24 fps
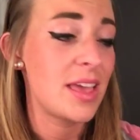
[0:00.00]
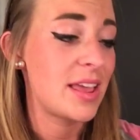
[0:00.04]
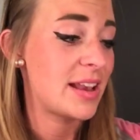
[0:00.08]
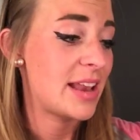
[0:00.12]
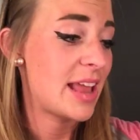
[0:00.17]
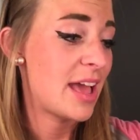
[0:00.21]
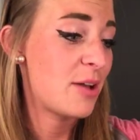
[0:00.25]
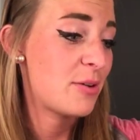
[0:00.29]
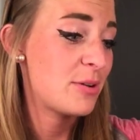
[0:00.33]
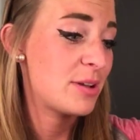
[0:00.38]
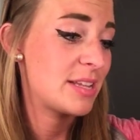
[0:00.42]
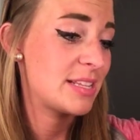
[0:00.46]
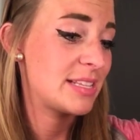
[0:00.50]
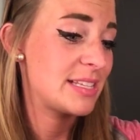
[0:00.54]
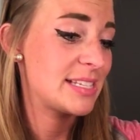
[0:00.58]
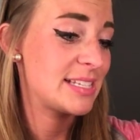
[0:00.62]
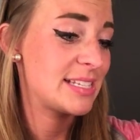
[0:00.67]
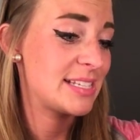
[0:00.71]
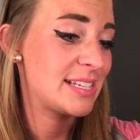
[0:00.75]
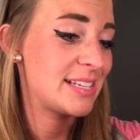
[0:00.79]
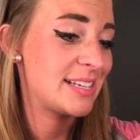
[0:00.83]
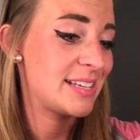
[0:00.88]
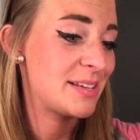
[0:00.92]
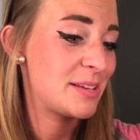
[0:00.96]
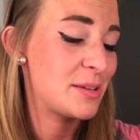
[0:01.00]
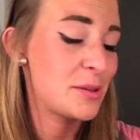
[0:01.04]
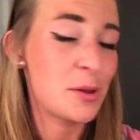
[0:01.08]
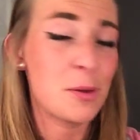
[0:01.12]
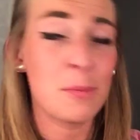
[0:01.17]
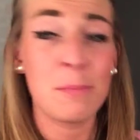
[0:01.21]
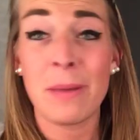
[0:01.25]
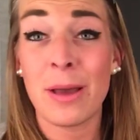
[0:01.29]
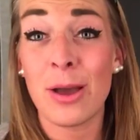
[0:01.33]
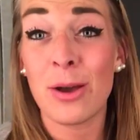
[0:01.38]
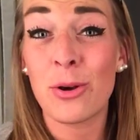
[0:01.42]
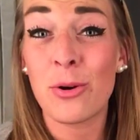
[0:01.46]
Now it's
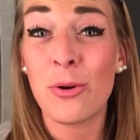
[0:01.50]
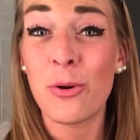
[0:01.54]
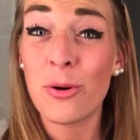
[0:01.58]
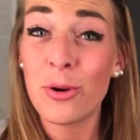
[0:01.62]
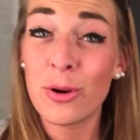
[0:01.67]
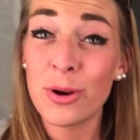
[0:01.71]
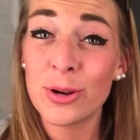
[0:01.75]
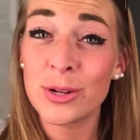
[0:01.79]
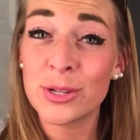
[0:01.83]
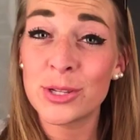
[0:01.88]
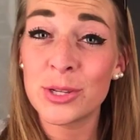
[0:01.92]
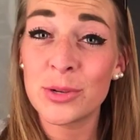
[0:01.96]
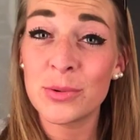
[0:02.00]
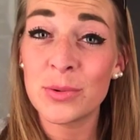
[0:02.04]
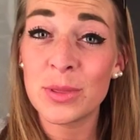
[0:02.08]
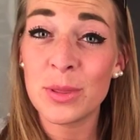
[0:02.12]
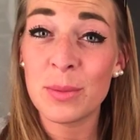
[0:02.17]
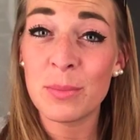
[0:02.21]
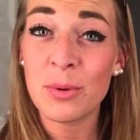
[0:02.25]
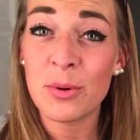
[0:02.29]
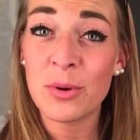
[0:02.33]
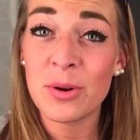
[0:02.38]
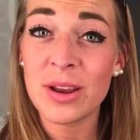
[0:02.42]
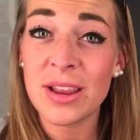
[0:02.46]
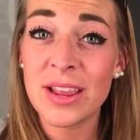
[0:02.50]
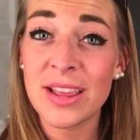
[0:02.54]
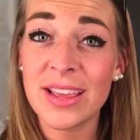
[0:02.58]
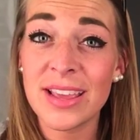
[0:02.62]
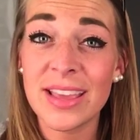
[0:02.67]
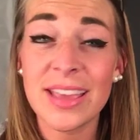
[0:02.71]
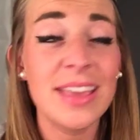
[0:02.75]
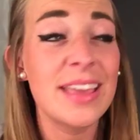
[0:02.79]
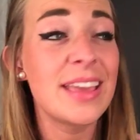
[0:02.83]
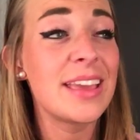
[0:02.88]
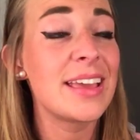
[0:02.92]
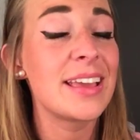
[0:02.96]
about quarter to two in the
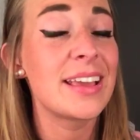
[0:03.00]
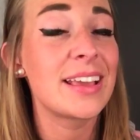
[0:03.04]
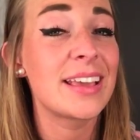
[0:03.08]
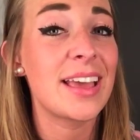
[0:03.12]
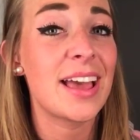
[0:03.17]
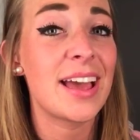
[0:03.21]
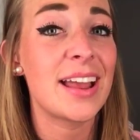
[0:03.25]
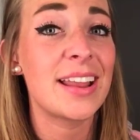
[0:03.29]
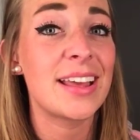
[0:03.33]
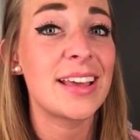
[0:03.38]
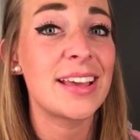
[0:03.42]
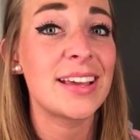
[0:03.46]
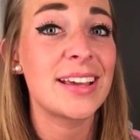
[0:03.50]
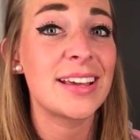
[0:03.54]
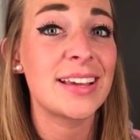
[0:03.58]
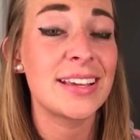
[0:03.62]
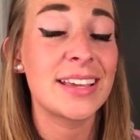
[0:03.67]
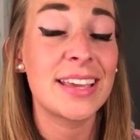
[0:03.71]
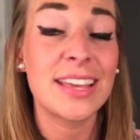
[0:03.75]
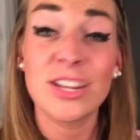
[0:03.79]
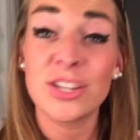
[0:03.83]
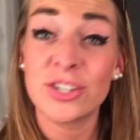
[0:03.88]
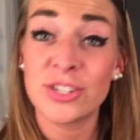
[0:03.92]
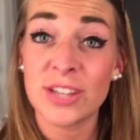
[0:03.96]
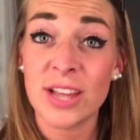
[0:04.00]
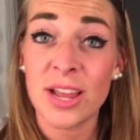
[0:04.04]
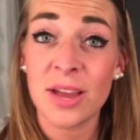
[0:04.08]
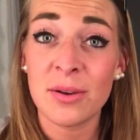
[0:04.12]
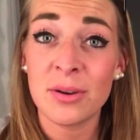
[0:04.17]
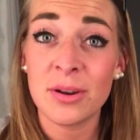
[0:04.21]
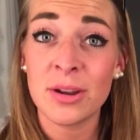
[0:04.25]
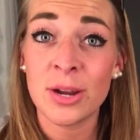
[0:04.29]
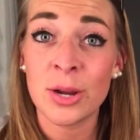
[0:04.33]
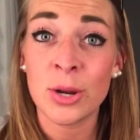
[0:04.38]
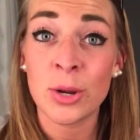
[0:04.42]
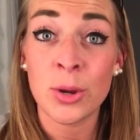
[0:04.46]
morning, gotta get a
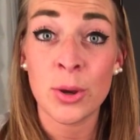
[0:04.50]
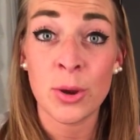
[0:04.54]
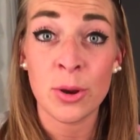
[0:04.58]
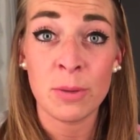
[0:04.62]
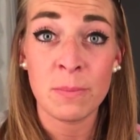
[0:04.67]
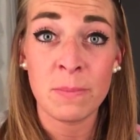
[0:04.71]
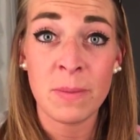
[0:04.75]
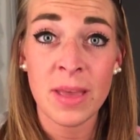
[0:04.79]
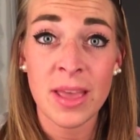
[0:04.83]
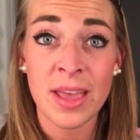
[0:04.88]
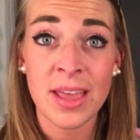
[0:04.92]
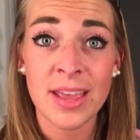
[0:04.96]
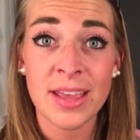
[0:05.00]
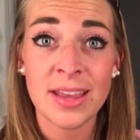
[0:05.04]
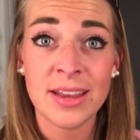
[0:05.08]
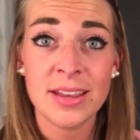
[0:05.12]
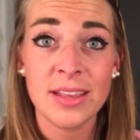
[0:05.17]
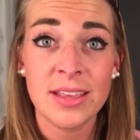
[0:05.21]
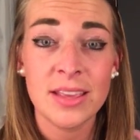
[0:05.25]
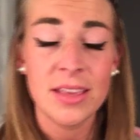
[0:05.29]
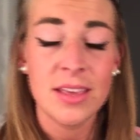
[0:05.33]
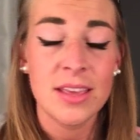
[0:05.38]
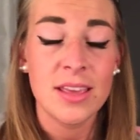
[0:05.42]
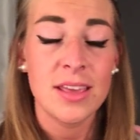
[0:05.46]
shower, go to bed,